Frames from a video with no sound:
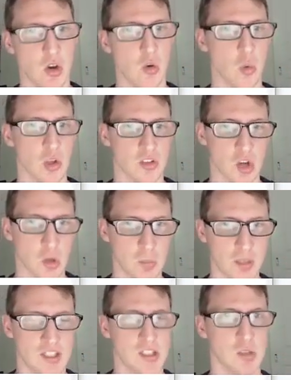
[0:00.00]
what
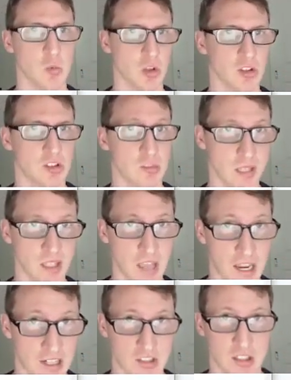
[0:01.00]
topics you want to be
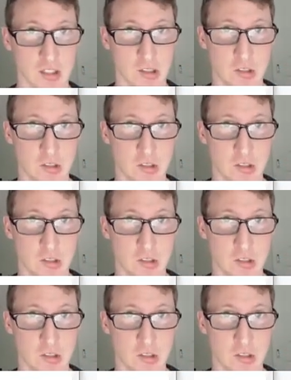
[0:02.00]
actually